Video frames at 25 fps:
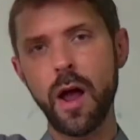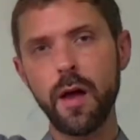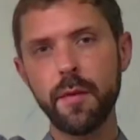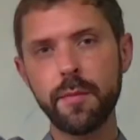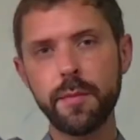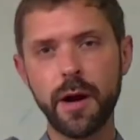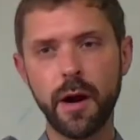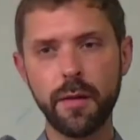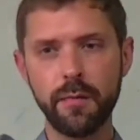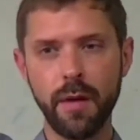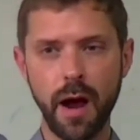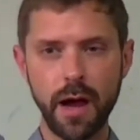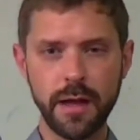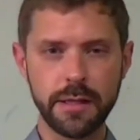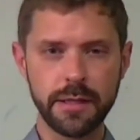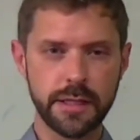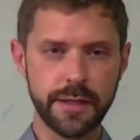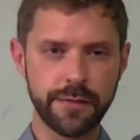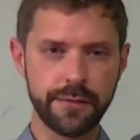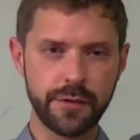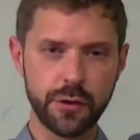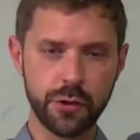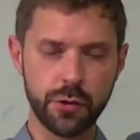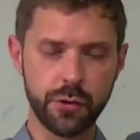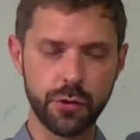in our minds
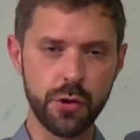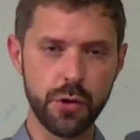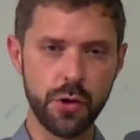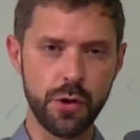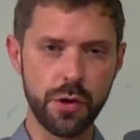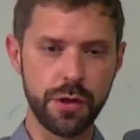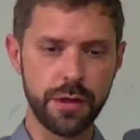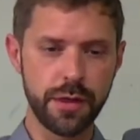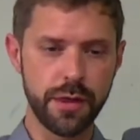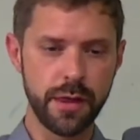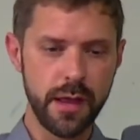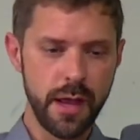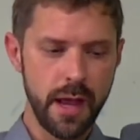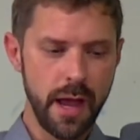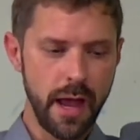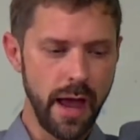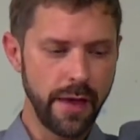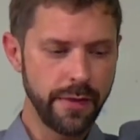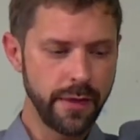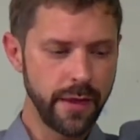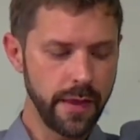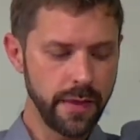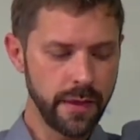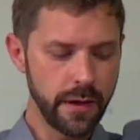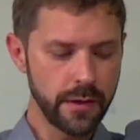of truth, and
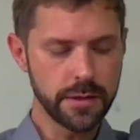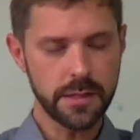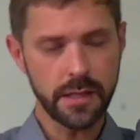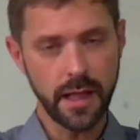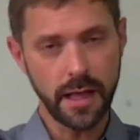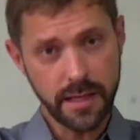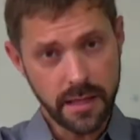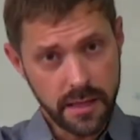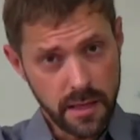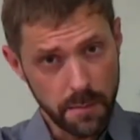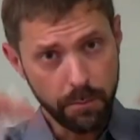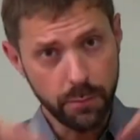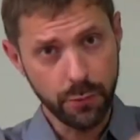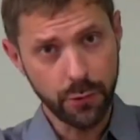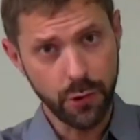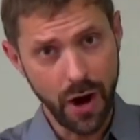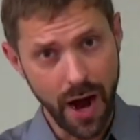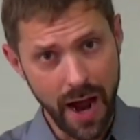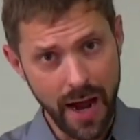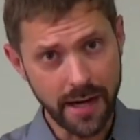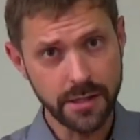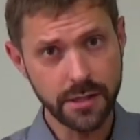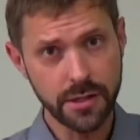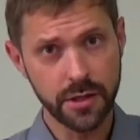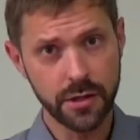then there's like the
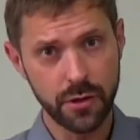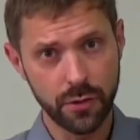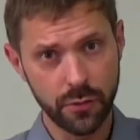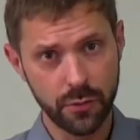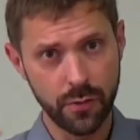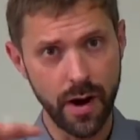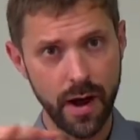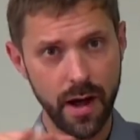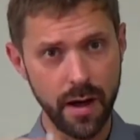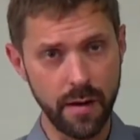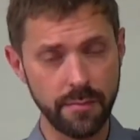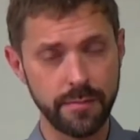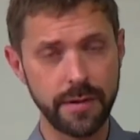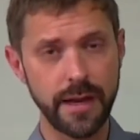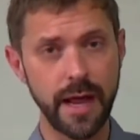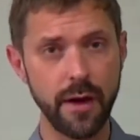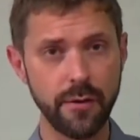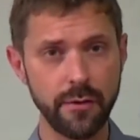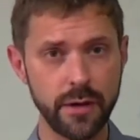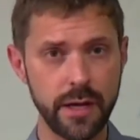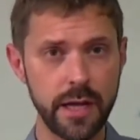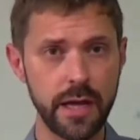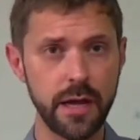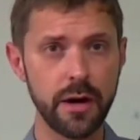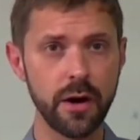practical realm
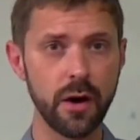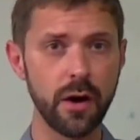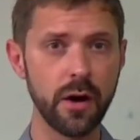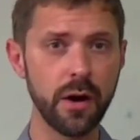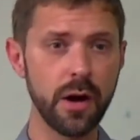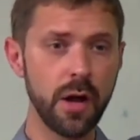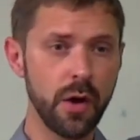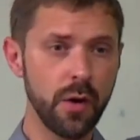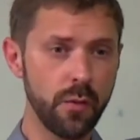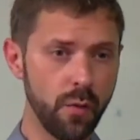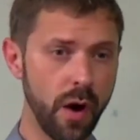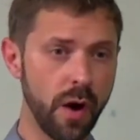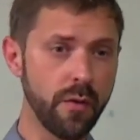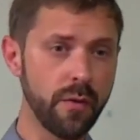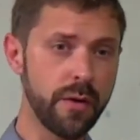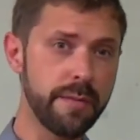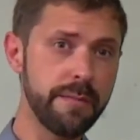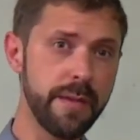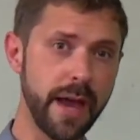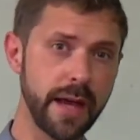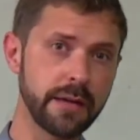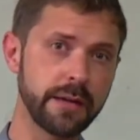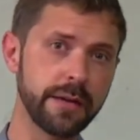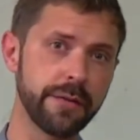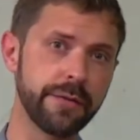down here where we
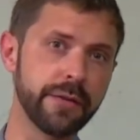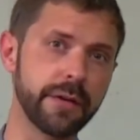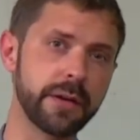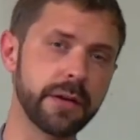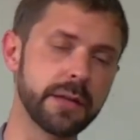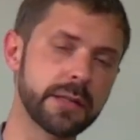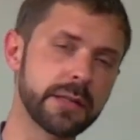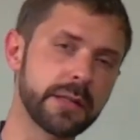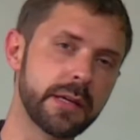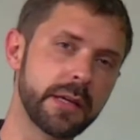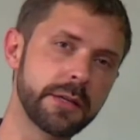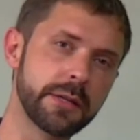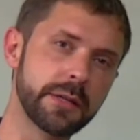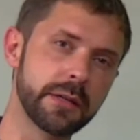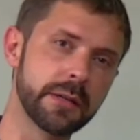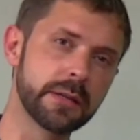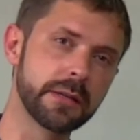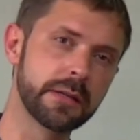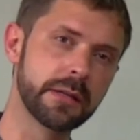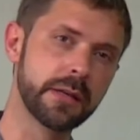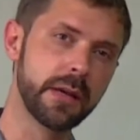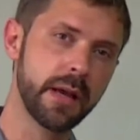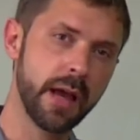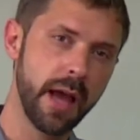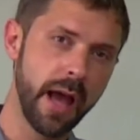make different decisions.
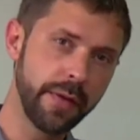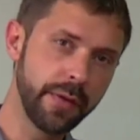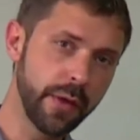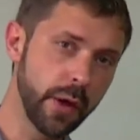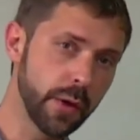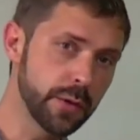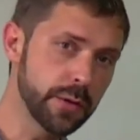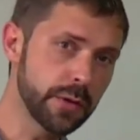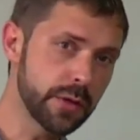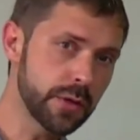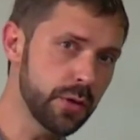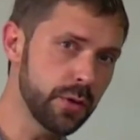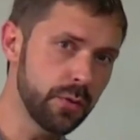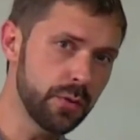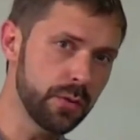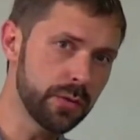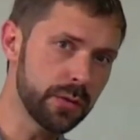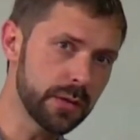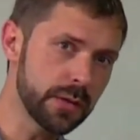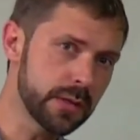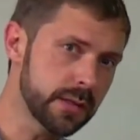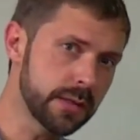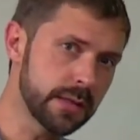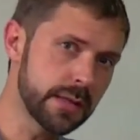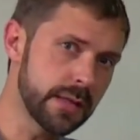And those two
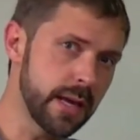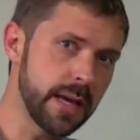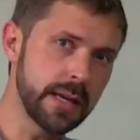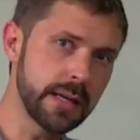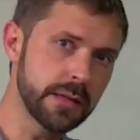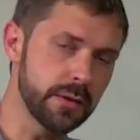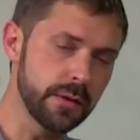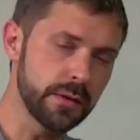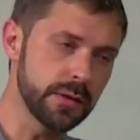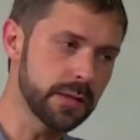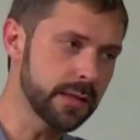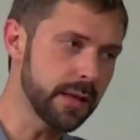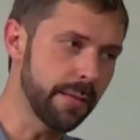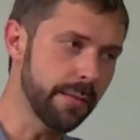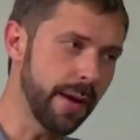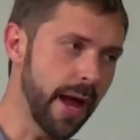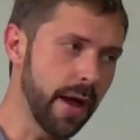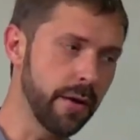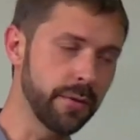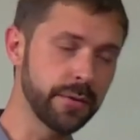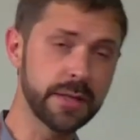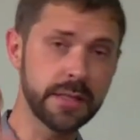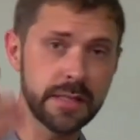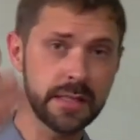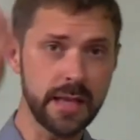things are somehow
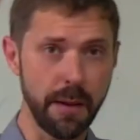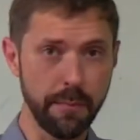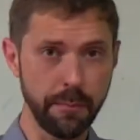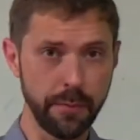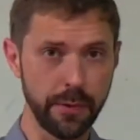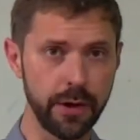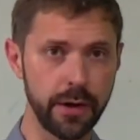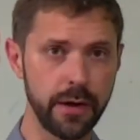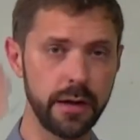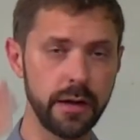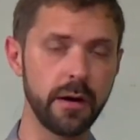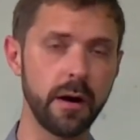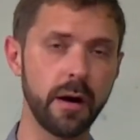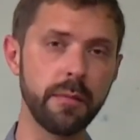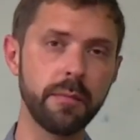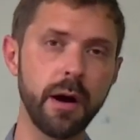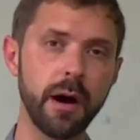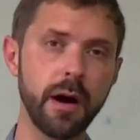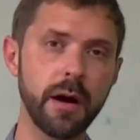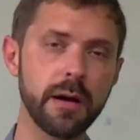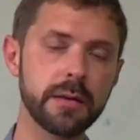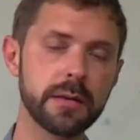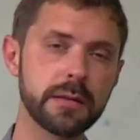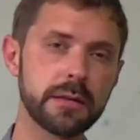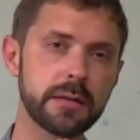separate in our
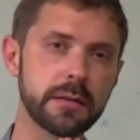minds.